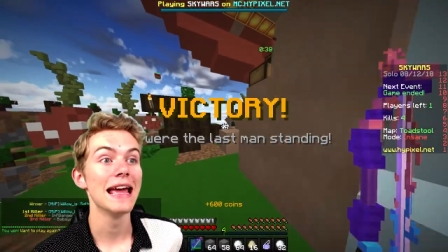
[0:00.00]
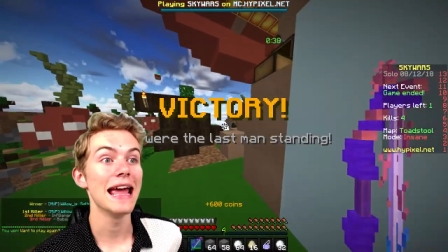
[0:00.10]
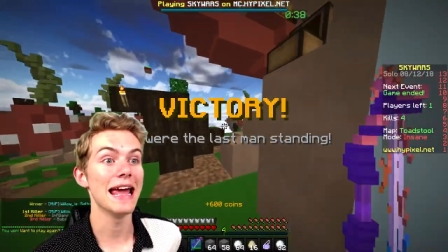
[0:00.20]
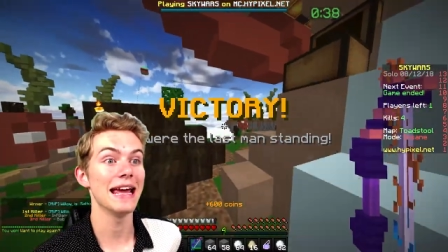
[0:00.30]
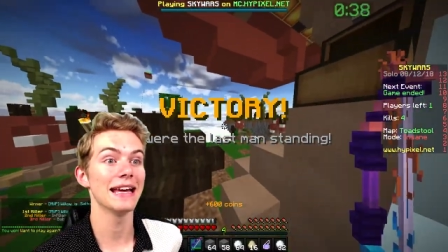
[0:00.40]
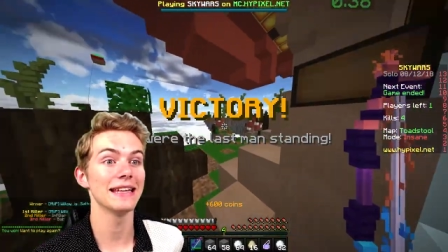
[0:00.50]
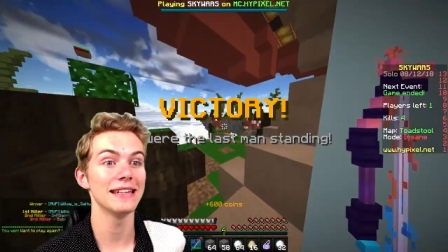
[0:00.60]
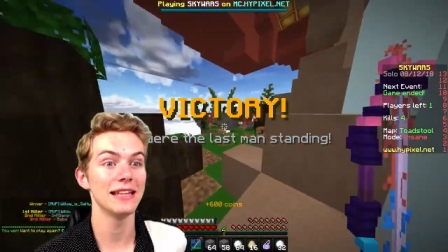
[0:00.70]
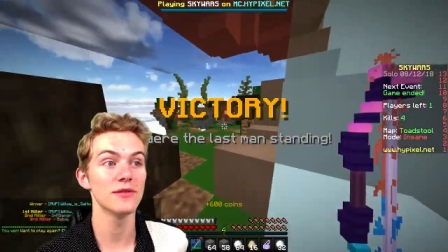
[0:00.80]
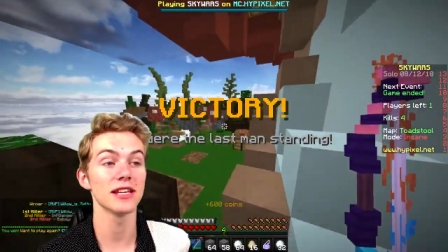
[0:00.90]
And
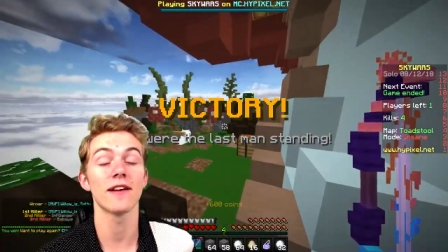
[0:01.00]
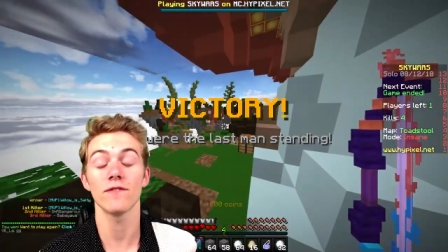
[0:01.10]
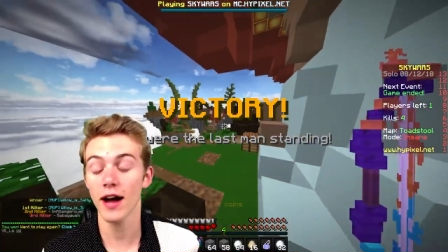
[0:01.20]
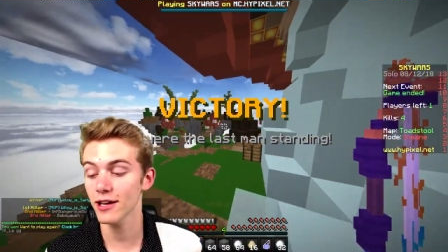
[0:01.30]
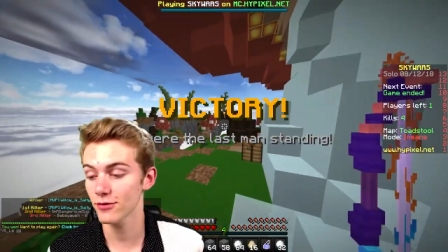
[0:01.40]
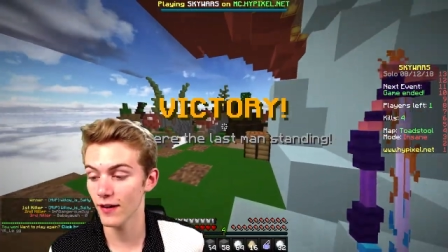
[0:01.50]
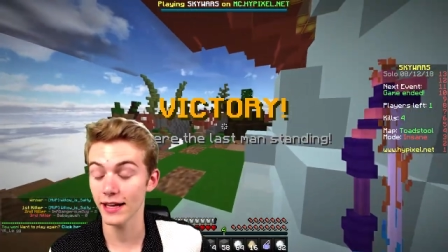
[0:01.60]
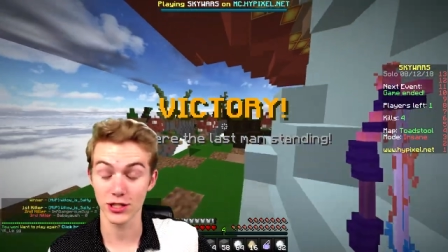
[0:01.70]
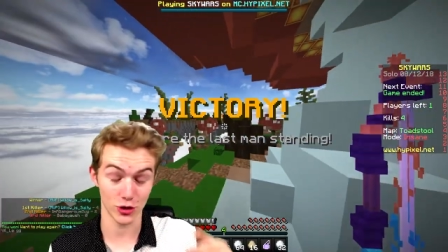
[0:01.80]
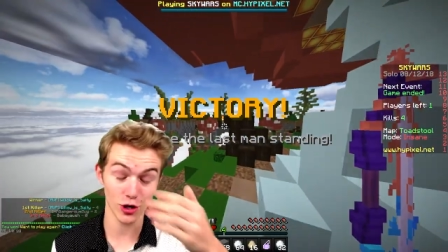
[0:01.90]
he was like, fine, fine.
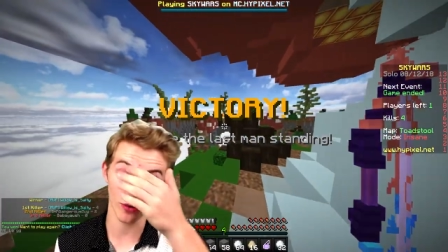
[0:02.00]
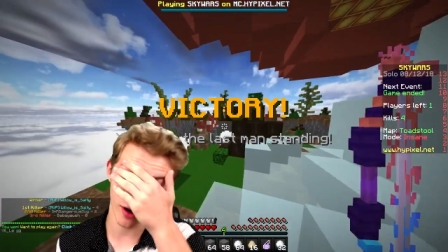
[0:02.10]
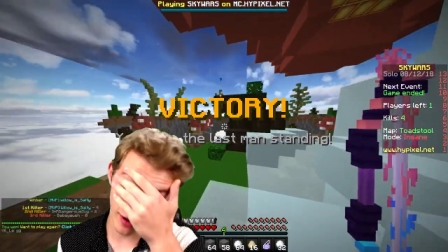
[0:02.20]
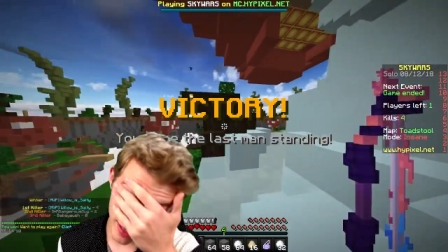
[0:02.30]
So, you know, our